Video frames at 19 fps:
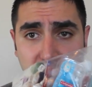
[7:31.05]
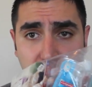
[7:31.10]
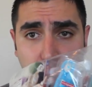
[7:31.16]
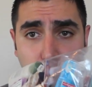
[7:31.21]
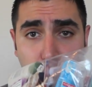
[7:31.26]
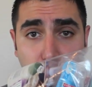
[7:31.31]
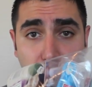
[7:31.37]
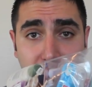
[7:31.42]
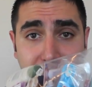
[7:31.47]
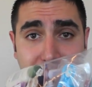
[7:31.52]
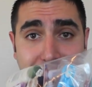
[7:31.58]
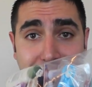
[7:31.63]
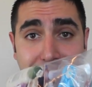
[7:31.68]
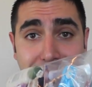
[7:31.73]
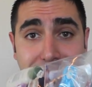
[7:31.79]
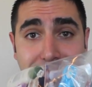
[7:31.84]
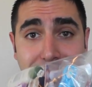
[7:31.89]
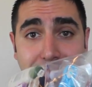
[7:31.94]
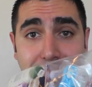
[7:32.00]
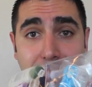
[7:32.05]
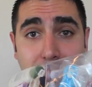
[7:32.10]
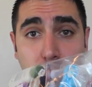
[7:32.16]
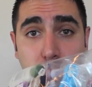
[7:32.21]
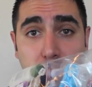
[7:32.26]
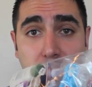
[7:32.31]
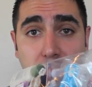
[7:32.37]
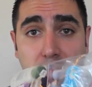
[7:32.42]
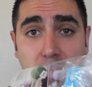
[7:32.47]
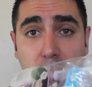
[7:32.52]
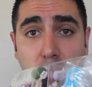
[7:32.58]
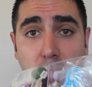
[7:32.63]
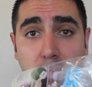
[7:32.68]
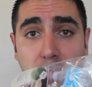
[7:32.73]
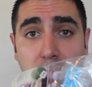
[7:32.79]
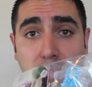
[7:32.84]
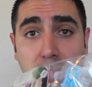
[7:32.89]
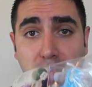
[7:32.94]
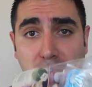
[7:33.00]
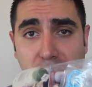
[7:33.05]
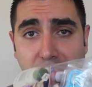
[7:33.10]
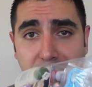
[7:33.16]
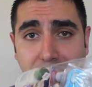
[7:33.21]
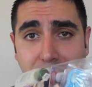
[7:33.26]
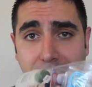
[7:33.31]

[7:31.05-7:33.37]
for in case I'm getting off of a red